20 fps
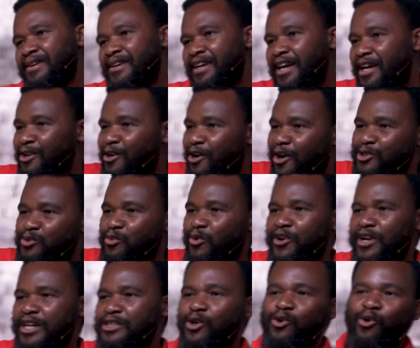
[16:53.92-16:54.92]
in God's word,
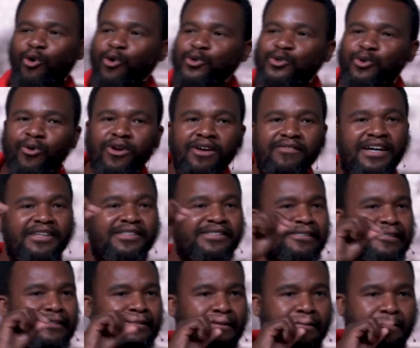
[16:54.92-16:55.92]
is a call to all of us.